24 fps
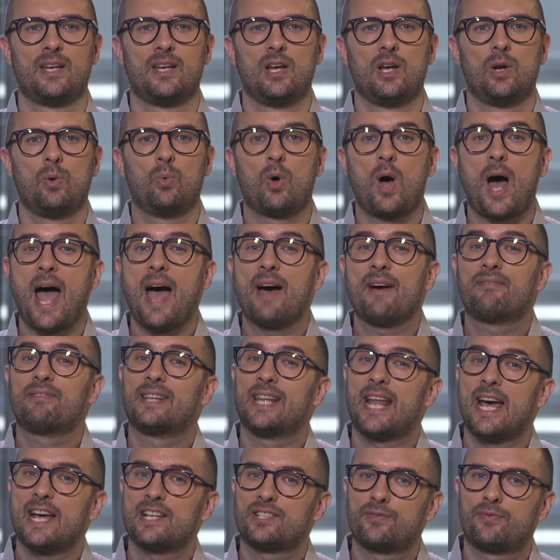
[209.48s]
We'll have
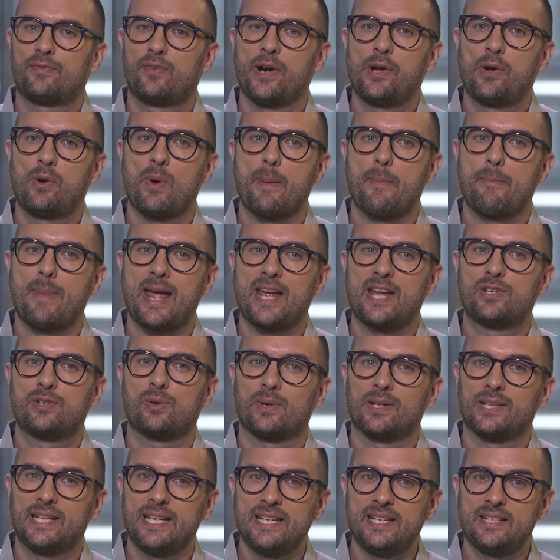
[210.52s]
less frequent major
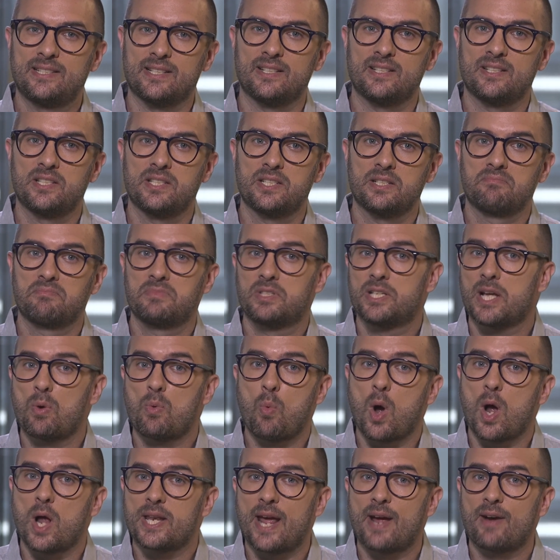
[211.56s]
releases, say
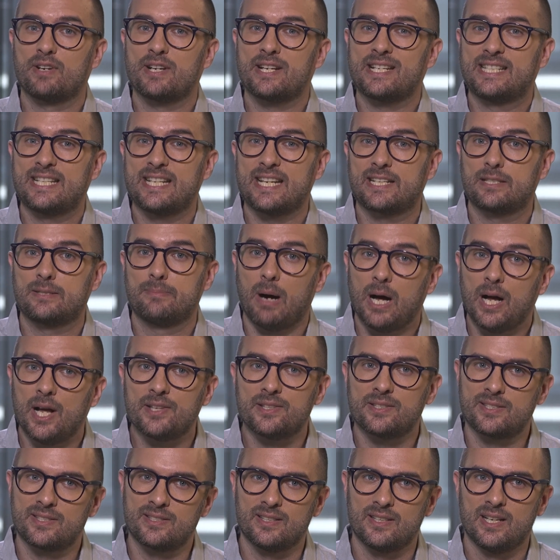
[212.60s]
one every six
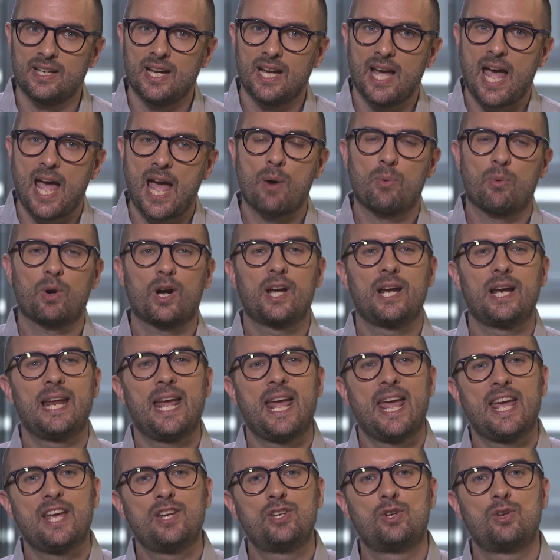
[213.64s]
months, and we're going to
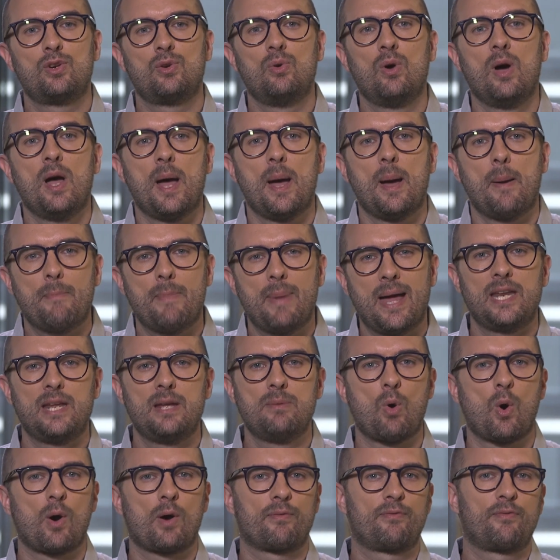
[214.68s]
issue many
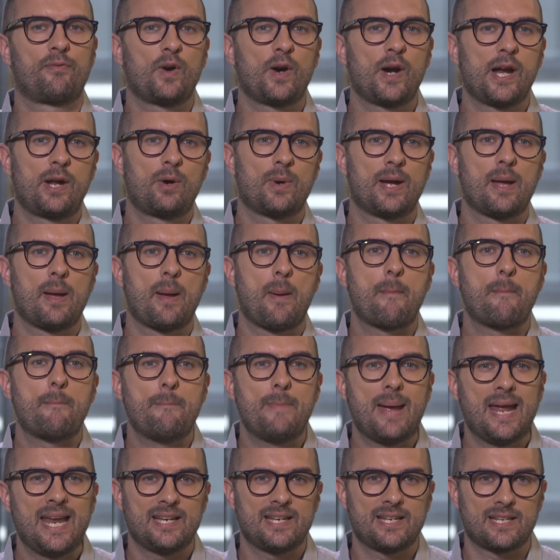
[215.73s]
more frequent
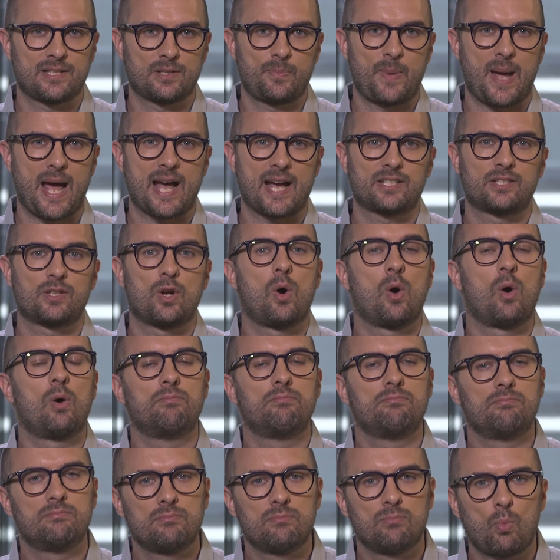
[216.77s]
maintenance packs
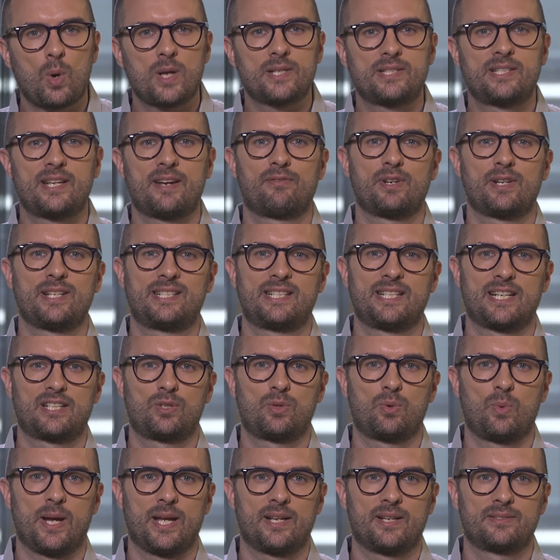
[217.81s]
once every six
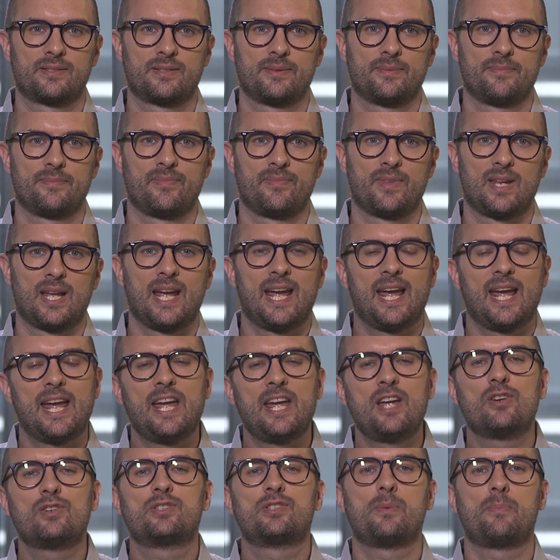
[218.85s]
weeks.
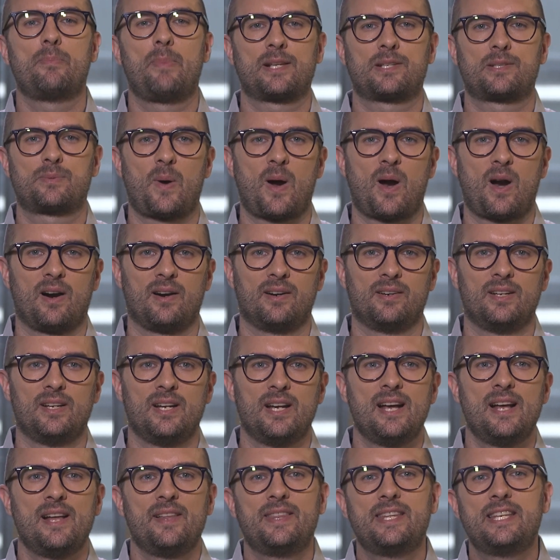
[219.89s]
Here's the best part.
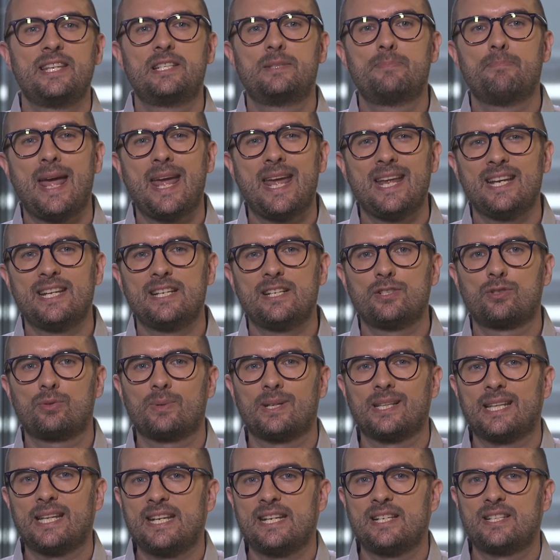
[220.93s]
These maintenance
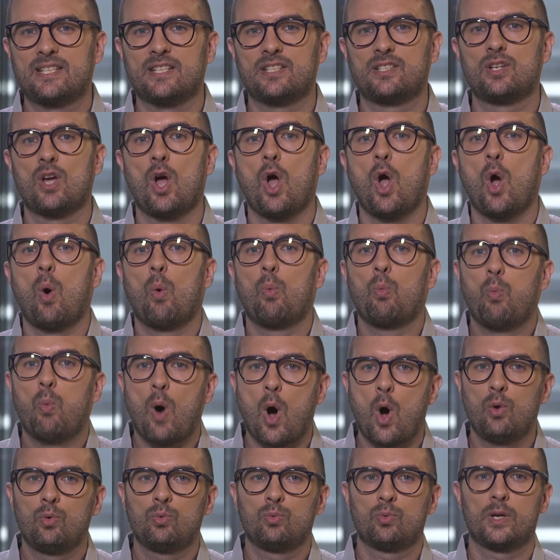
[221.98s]
releases
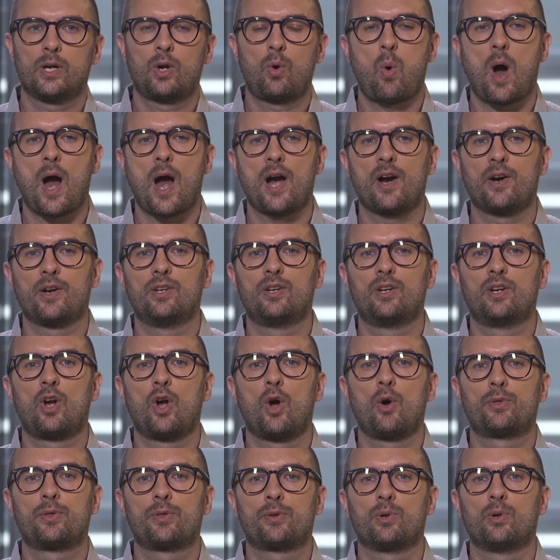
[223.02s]
won't require you to go
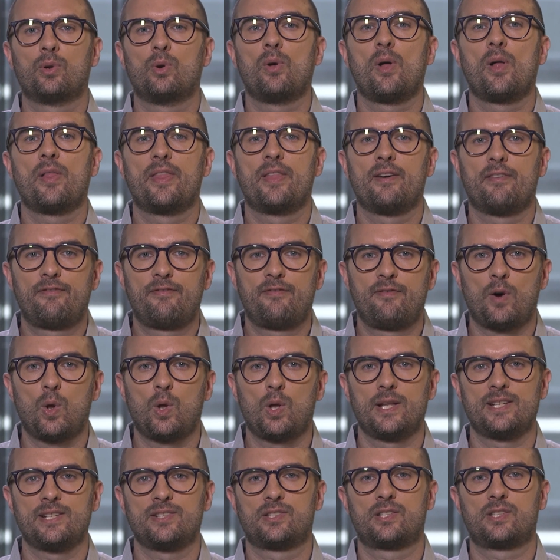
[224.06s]
through the full
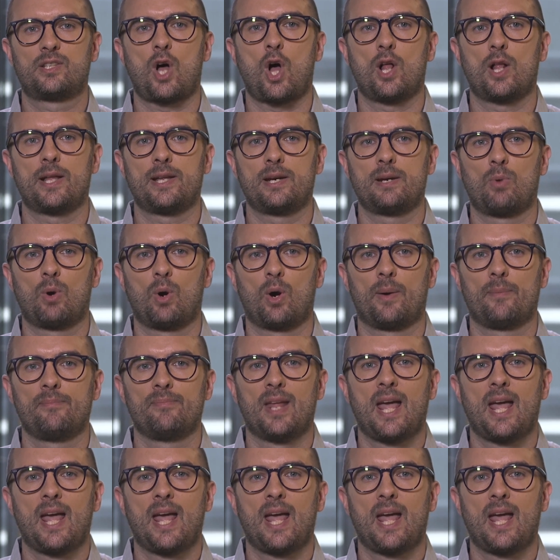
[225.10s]
install anymore.